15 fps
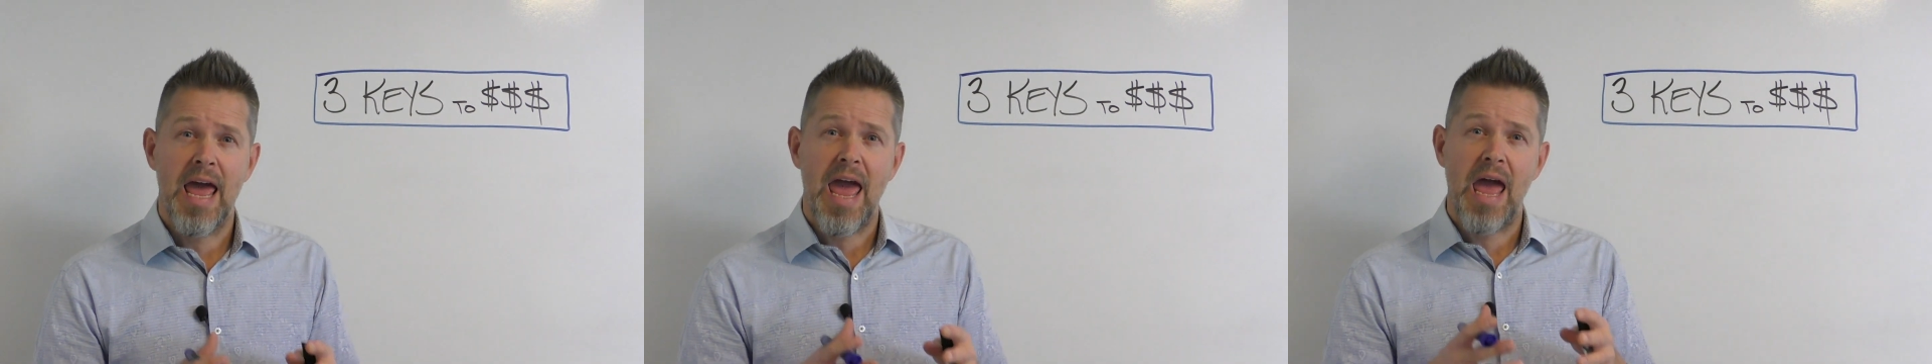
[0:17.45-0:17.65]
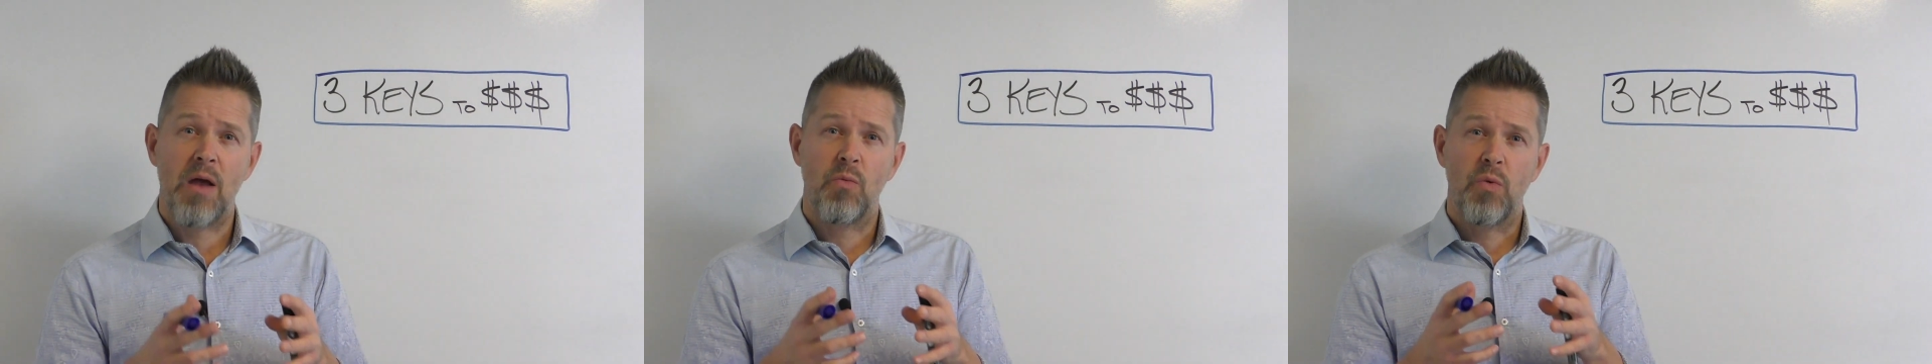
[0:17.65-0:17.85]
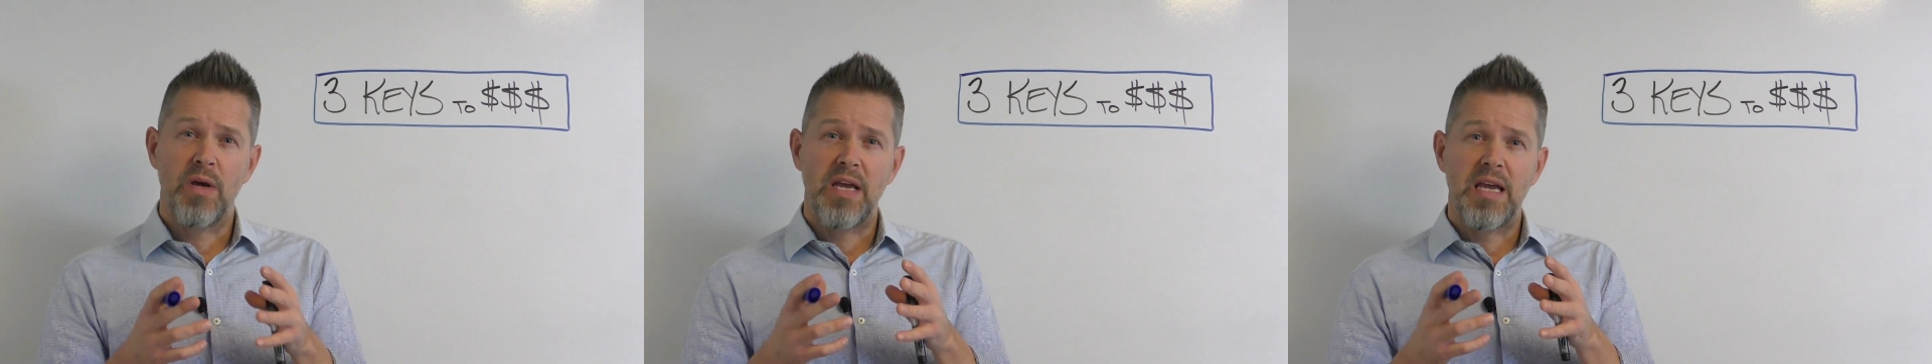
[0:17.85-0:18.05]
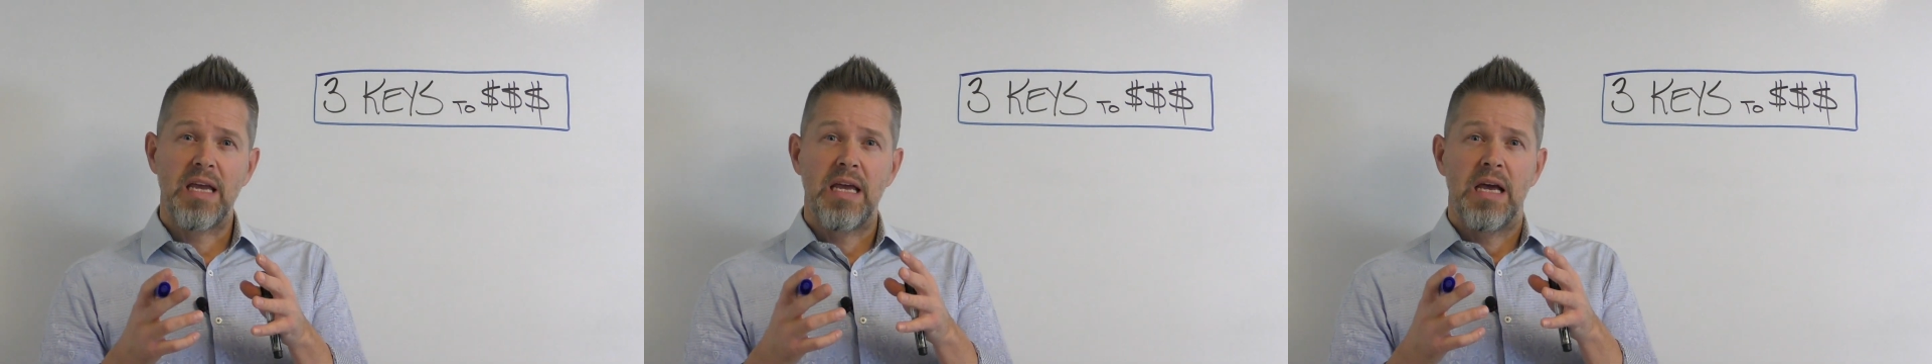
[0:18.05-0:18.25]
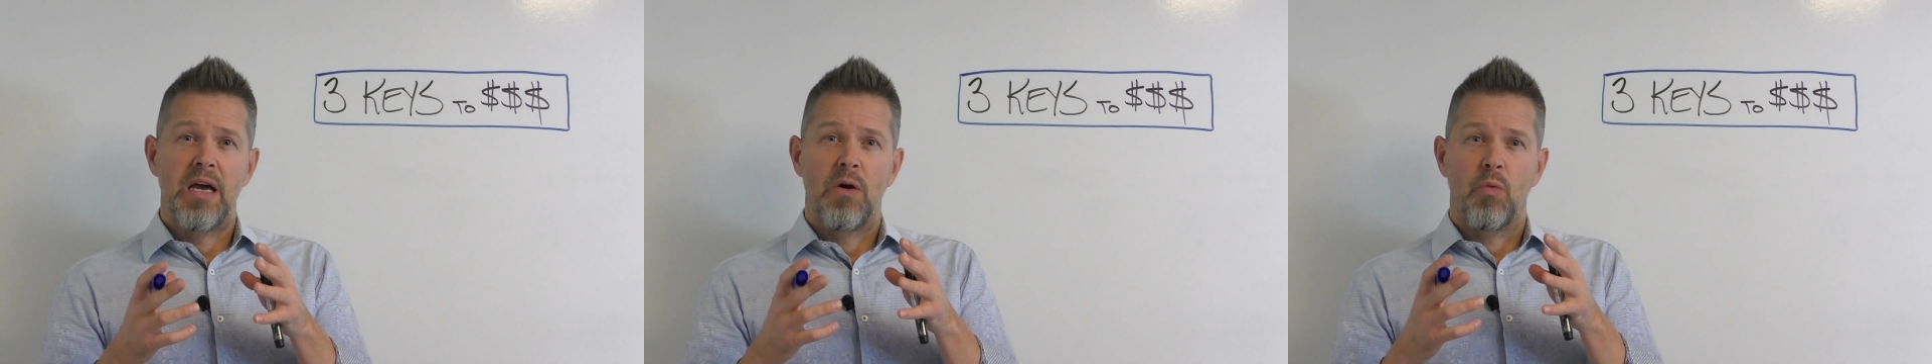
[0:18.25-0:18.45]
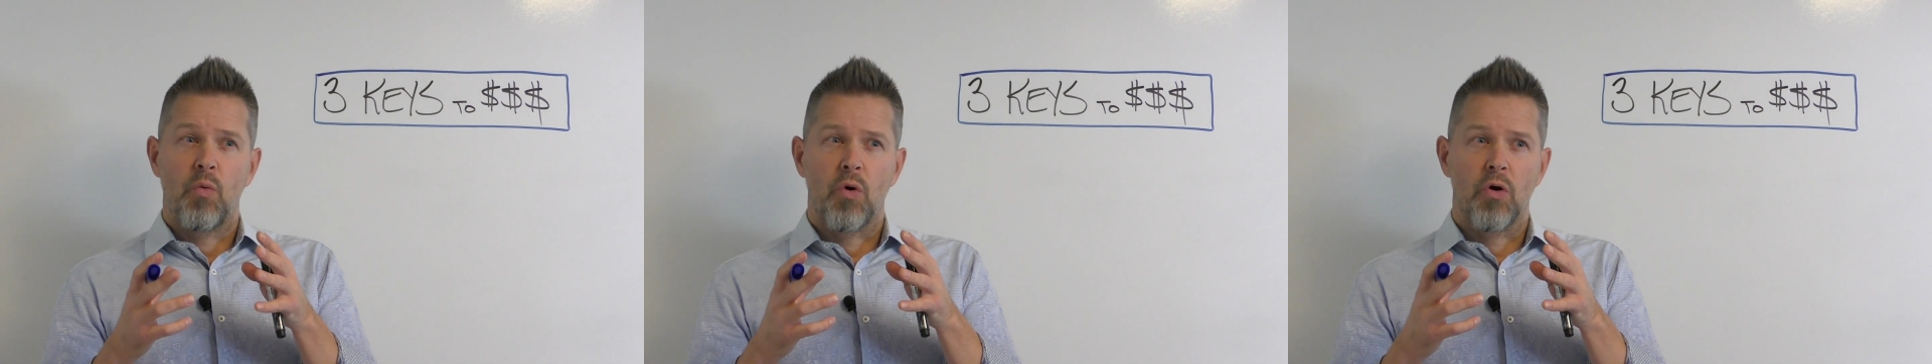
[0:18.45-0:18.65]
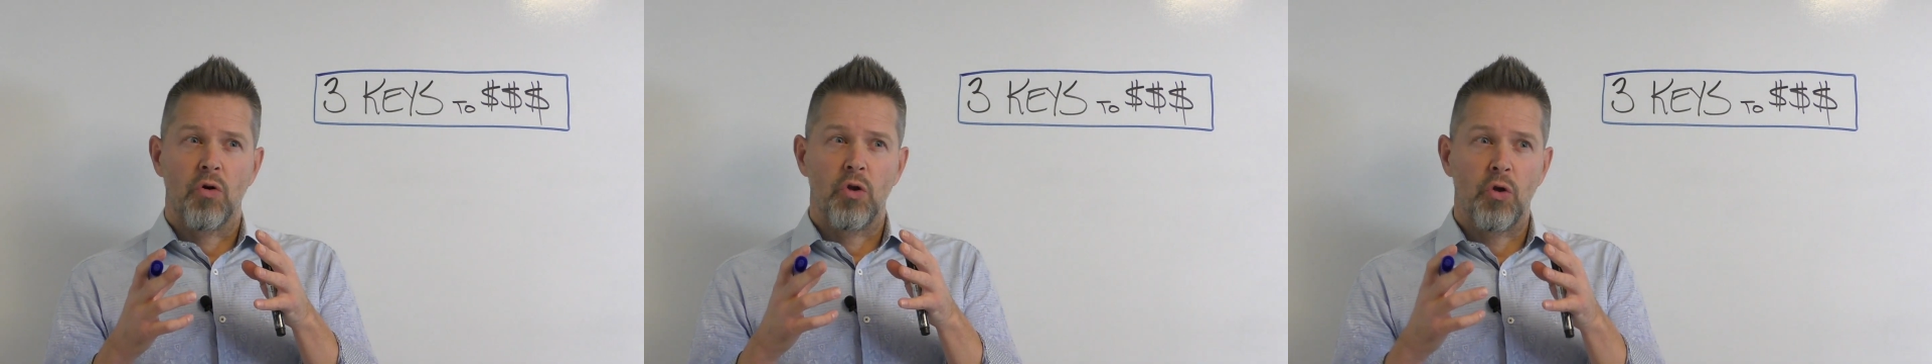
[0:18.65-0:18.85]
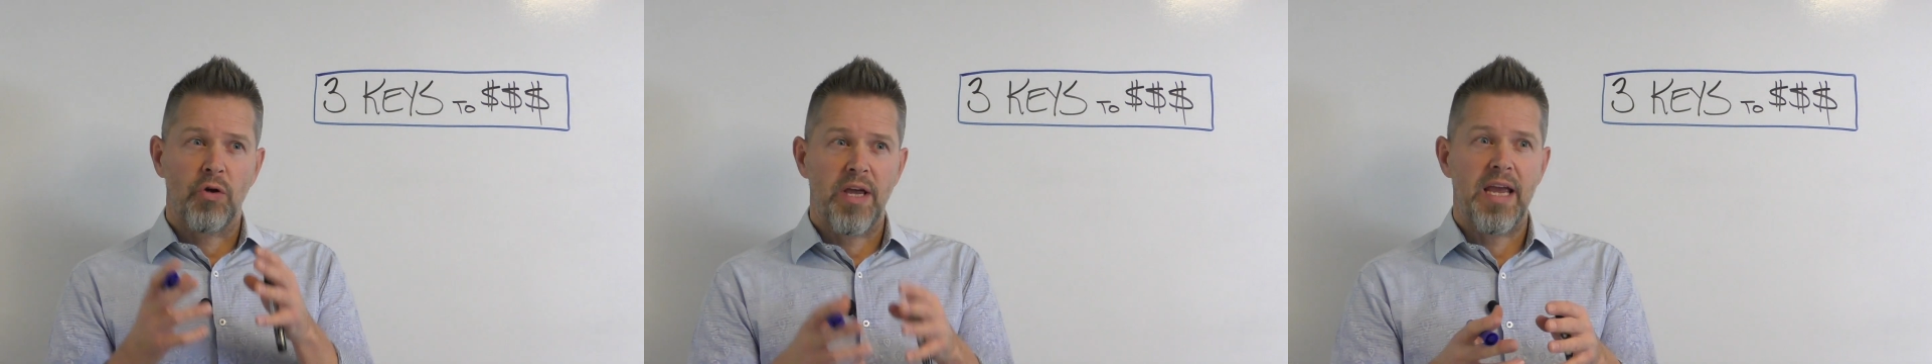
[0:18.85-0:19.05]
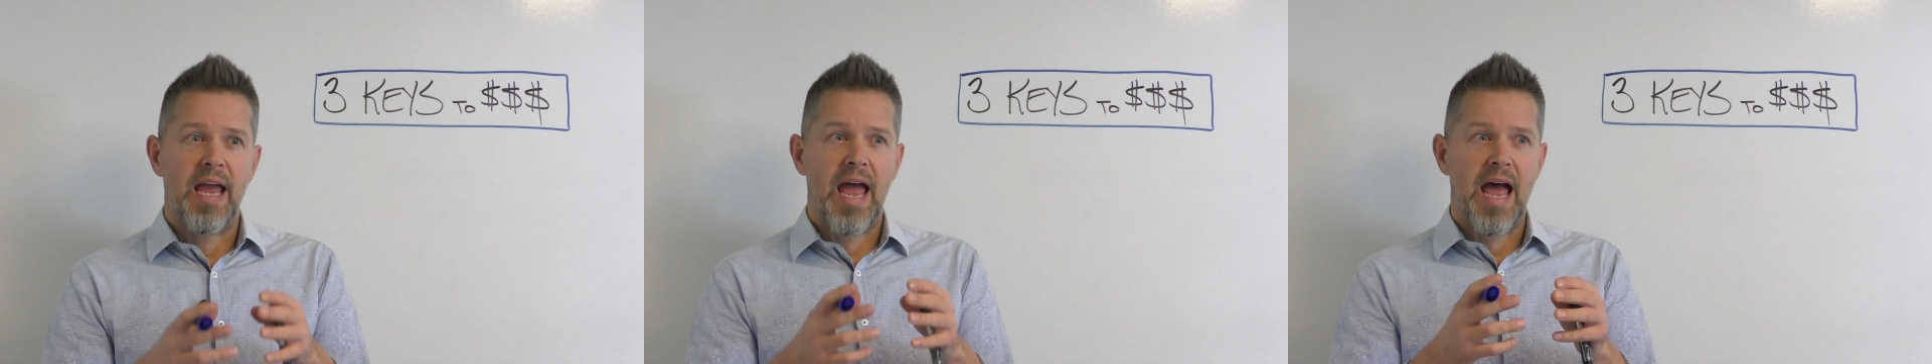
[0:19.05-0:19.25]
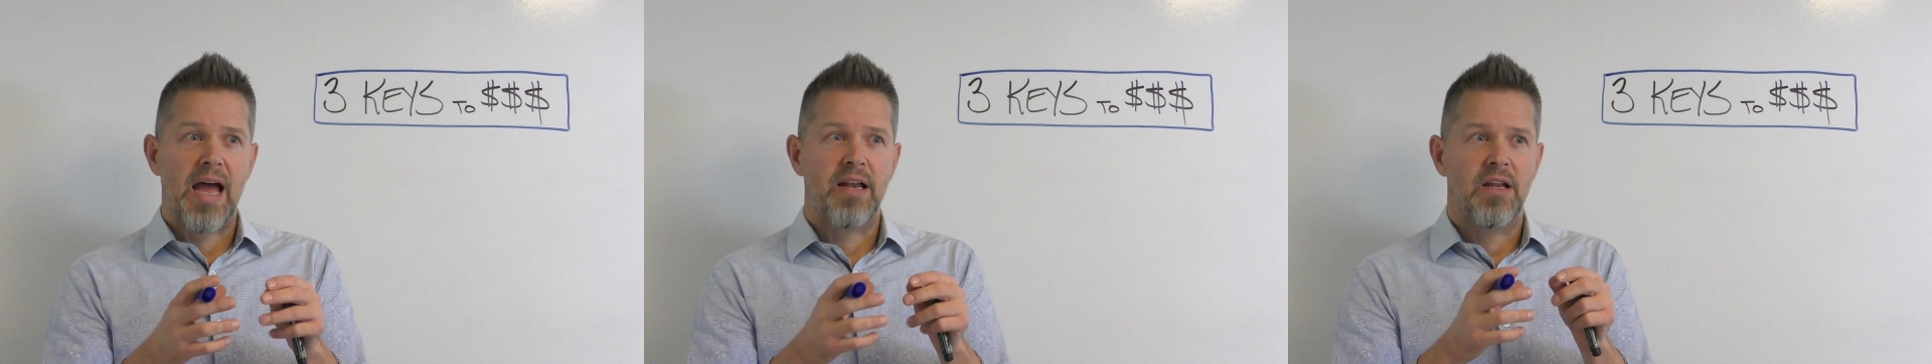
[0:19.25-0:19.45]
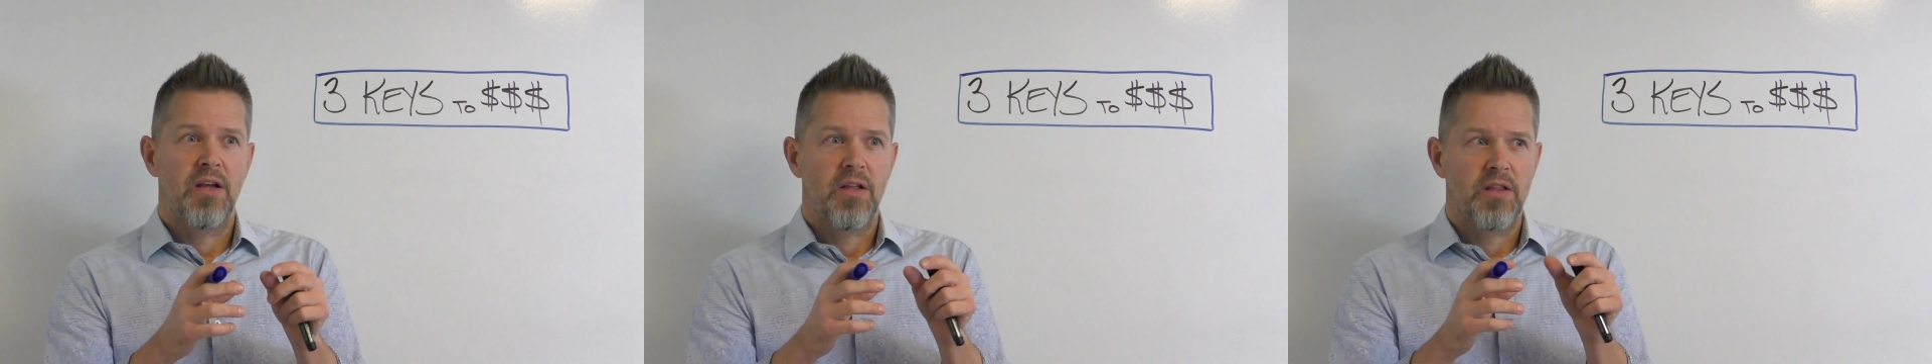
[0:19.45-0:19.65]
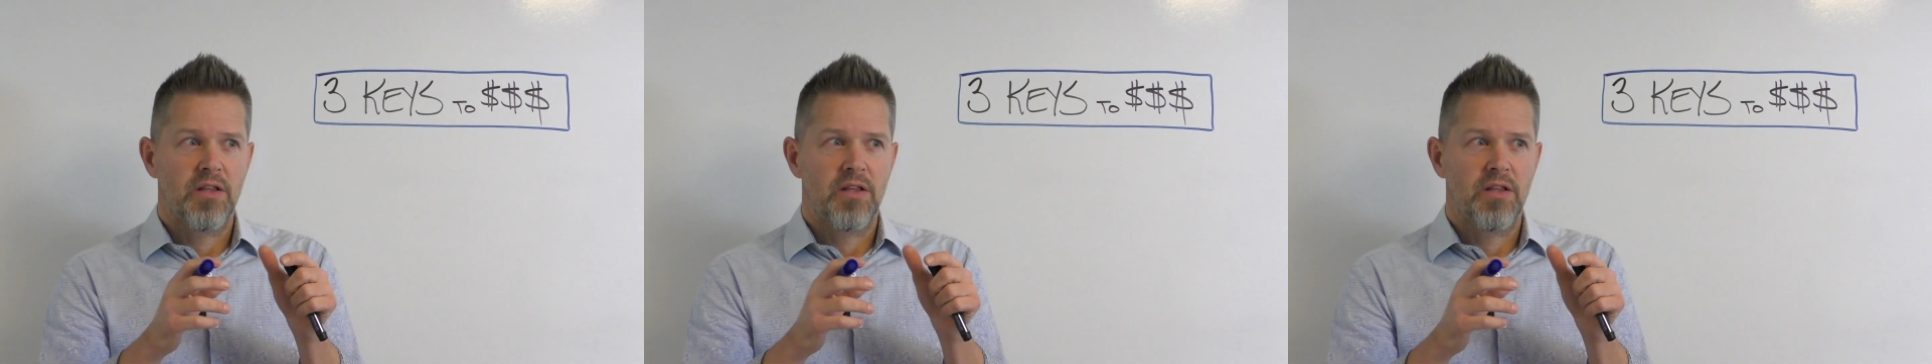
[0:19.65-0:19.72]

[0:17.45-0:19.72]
and we were looking at